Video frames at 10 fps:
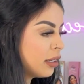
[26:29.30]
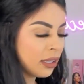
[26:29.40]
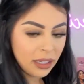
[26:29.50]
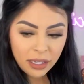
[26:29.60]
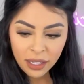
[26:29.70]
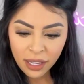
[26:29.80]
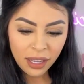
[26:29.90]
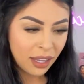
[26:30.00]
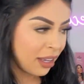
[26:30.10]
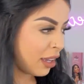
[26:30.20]

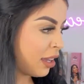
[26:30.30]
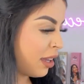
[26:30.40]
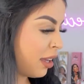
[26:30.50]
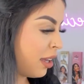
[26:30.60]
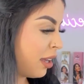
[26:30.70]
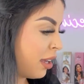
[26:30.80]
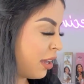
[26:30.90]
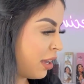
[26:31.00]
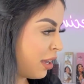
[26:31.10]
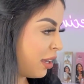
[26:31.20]

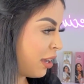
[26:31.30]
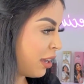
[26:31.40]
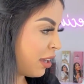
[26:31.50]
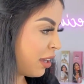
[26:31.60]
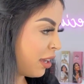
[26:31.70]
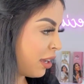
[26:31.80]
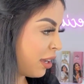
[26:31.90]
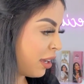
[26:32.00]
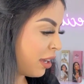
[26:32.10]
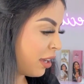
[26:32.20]

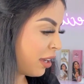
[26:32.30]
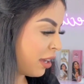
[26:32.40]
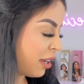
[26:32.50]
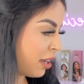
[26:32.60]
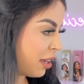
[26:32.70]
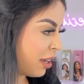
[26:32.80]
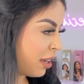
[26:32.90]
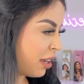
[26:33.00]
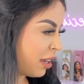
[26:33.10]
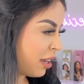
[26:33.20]

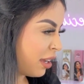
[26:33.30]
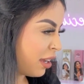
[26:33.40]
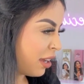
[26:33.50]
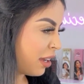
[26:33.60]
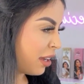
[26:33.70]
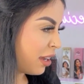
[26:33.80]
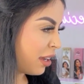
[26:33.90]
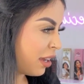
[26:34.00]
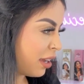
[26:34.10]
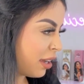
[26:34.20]
No one is speaking in this clip.